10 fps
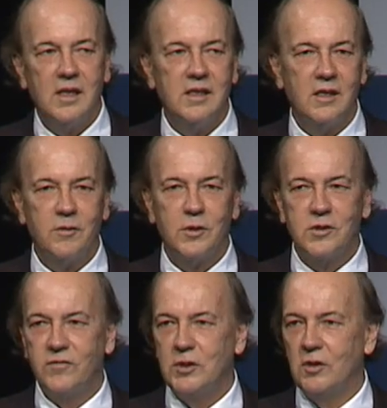In other
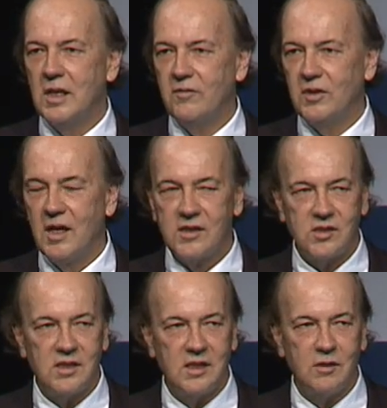words, if you don't have
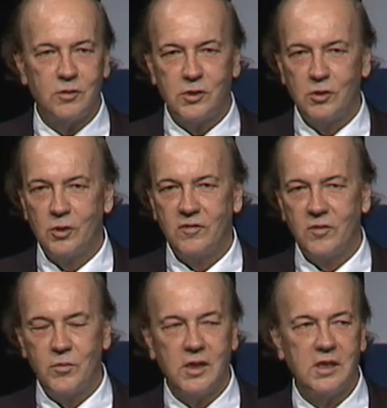velocity or turnover
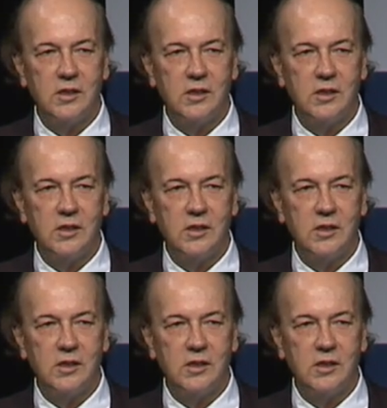of money,